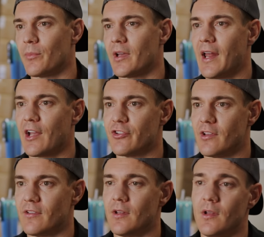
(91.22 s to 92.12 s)
some
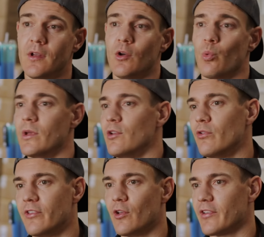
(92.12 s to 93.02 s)
connections. We
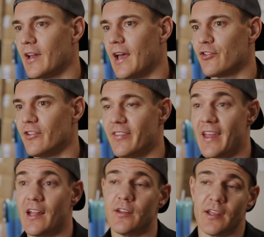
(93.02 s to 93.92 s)
used those connections
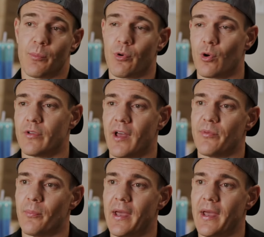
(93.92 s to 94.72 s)
then to get prototypes